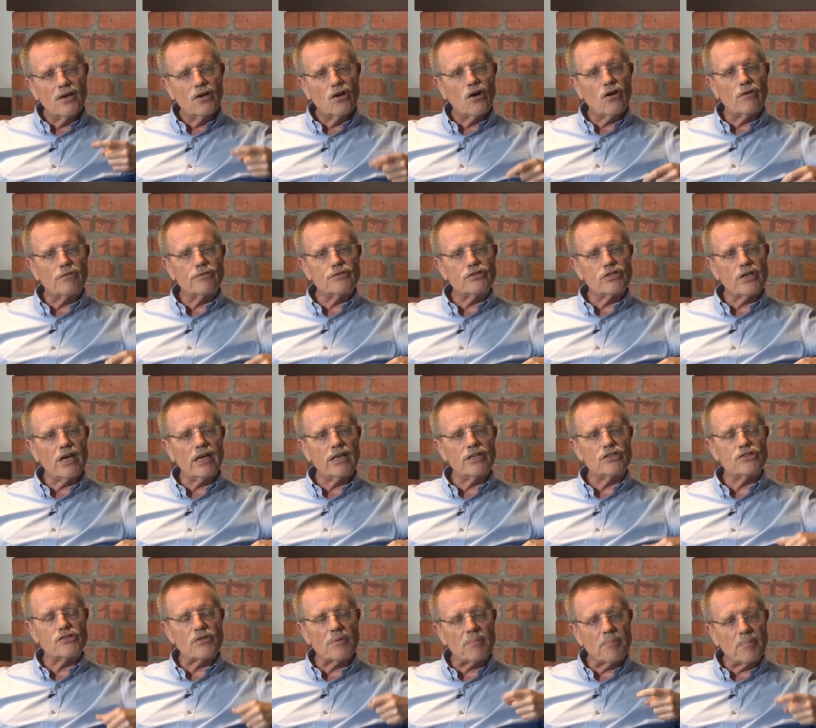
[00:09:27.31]
of
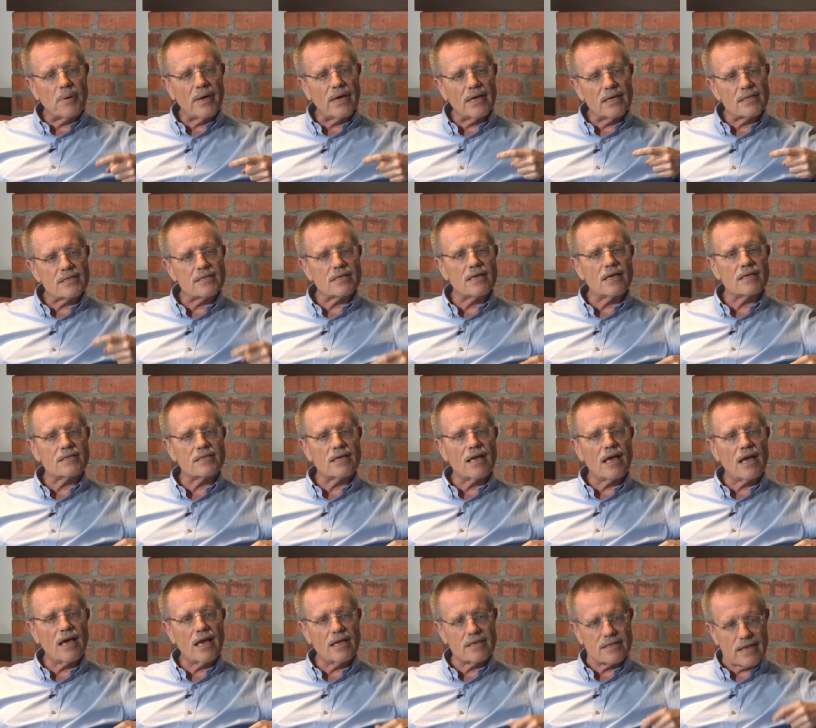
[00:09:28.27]
change, the pace has
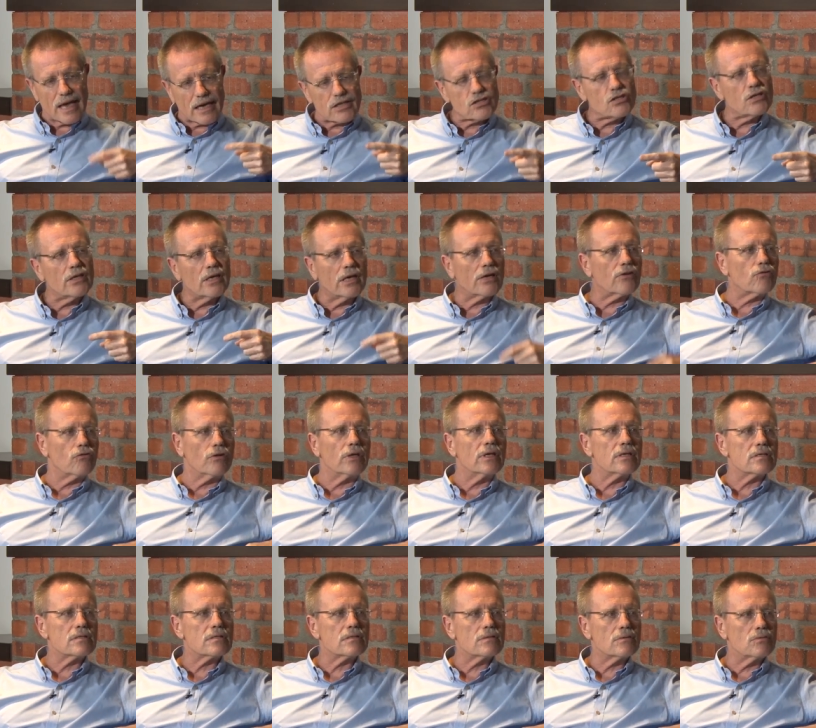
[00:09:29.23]
actually
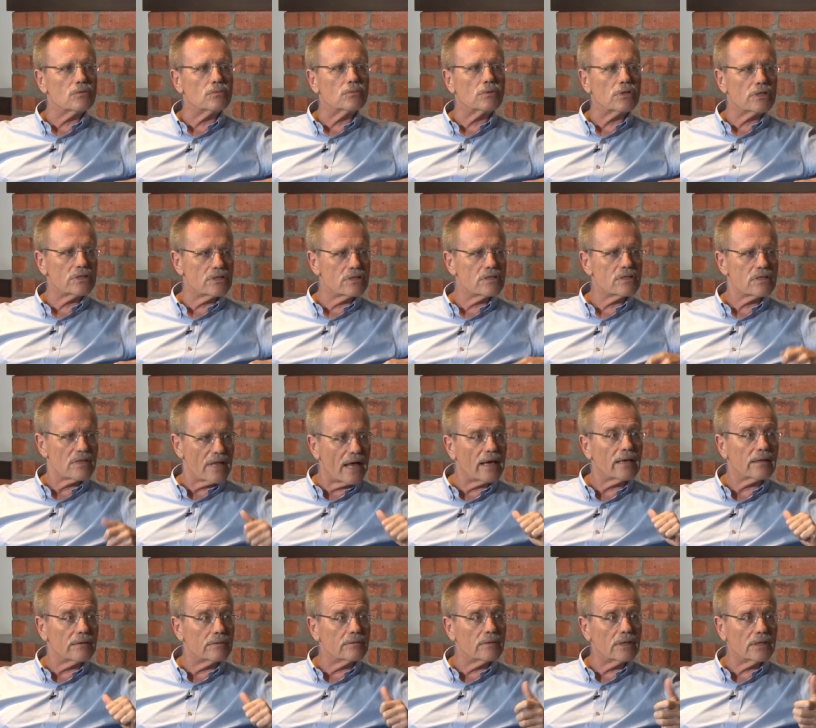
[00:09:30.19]
increased towards then,
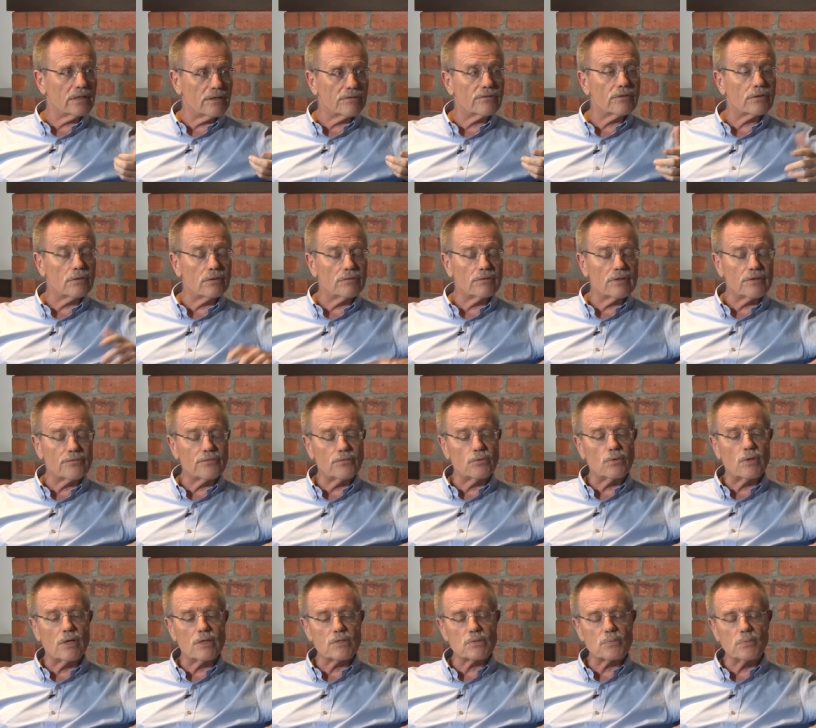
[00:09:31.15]
right? If you ask
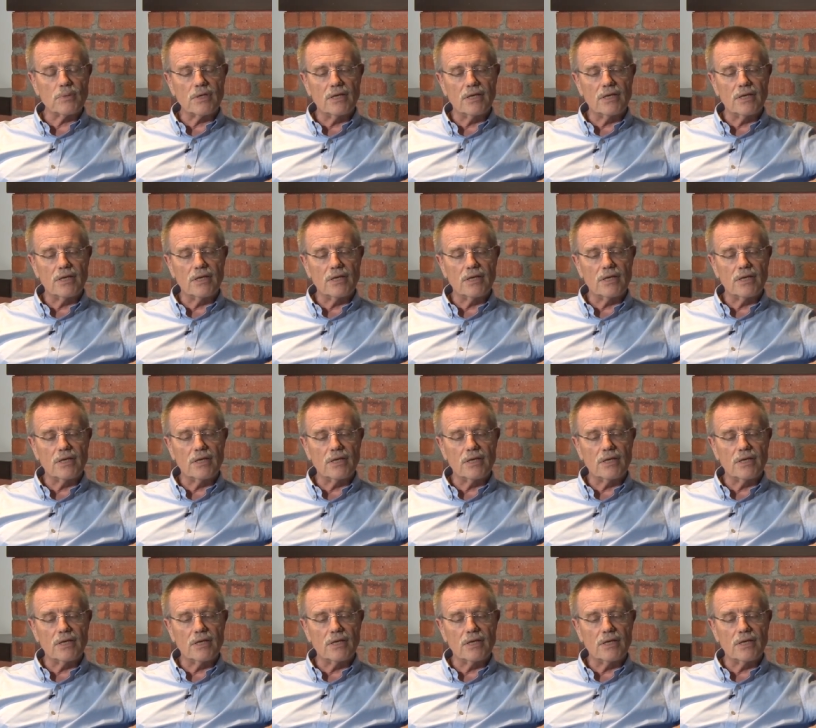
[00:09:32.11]
me.